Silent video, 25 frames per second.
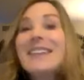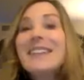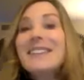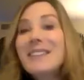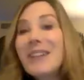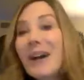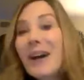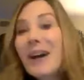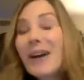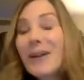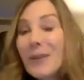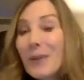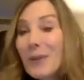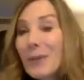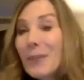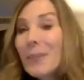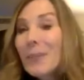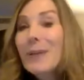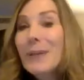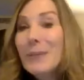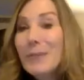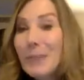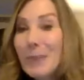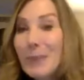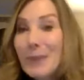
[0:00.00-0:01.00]
to other
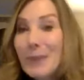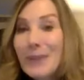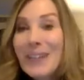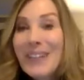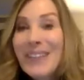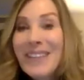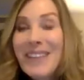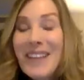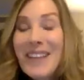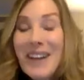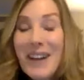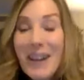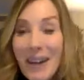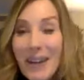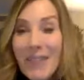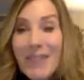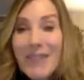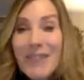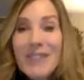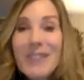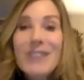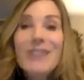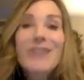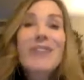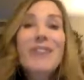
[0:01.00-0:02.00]
people in the
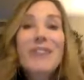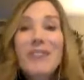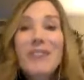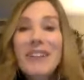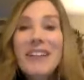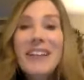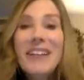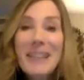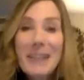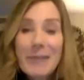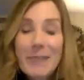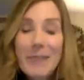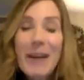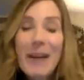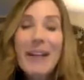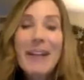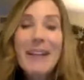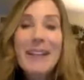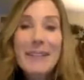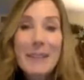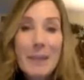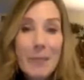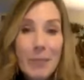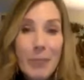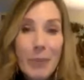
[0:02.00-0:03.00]
office for forgetting my
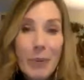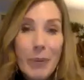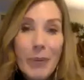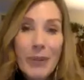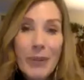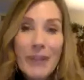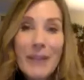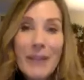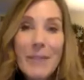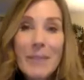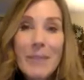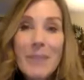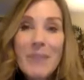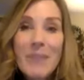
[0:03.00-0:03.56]
clipboard.